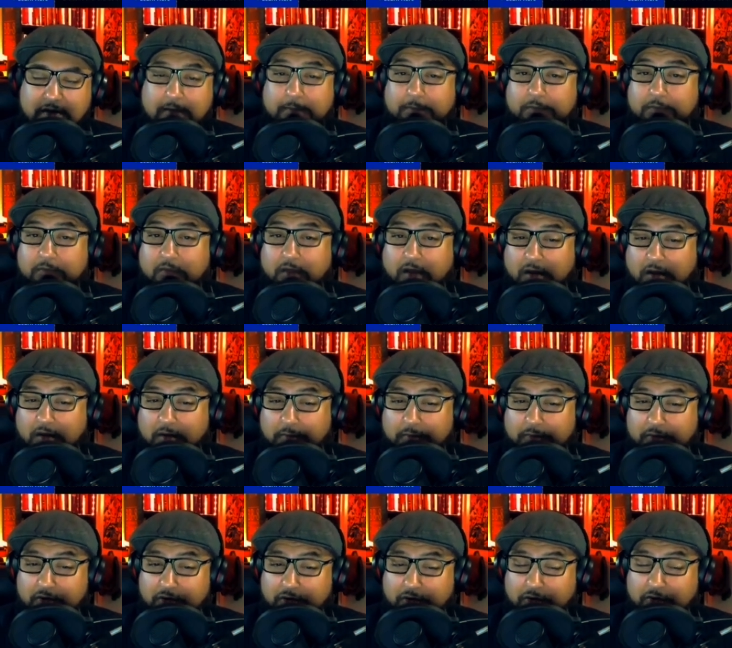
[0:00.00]
Uh,
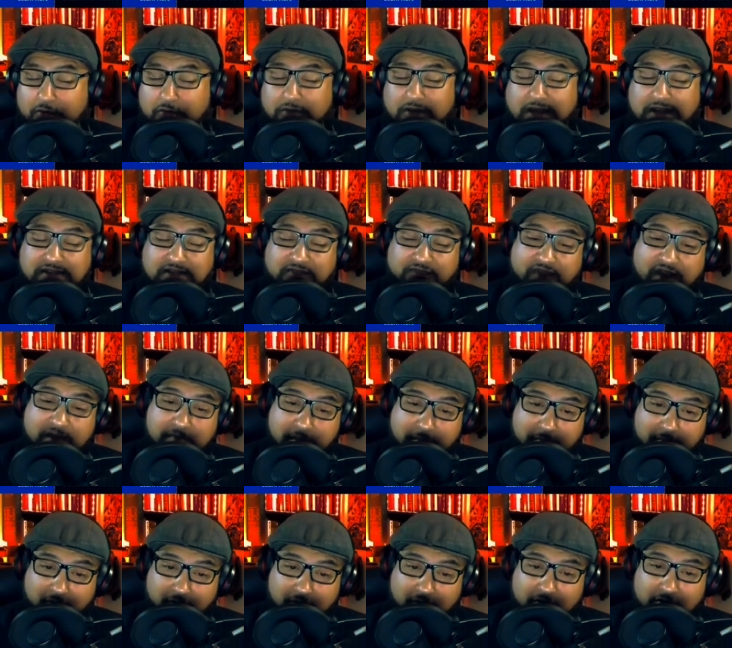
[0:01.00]
Boo has a family
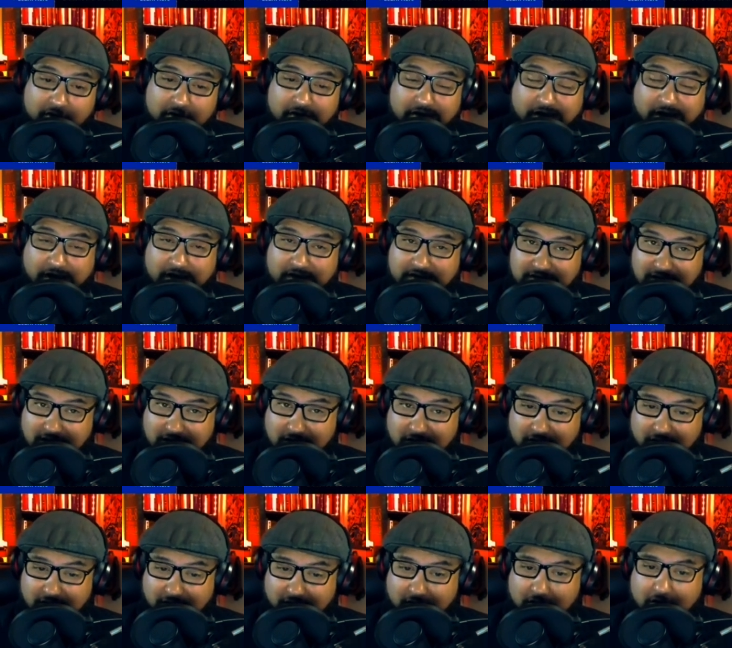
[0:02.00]
member, like I said
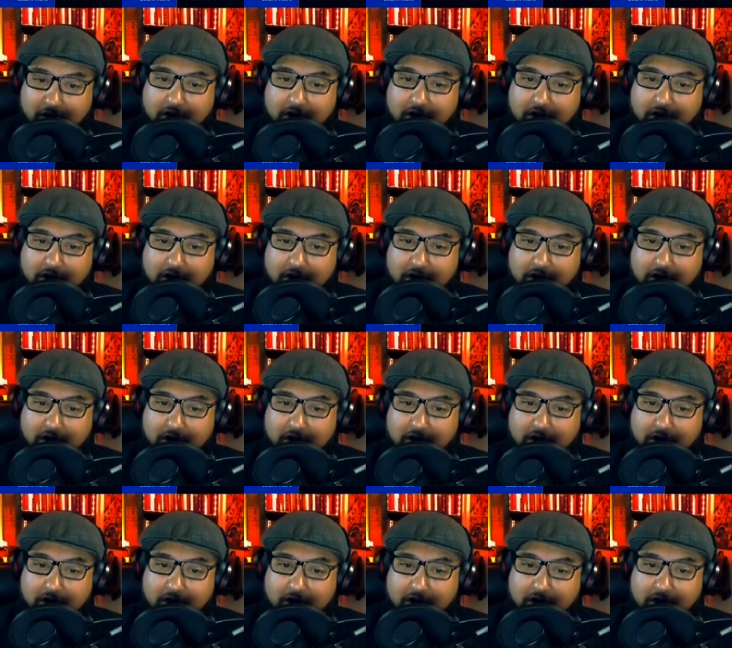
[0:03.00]
earlier,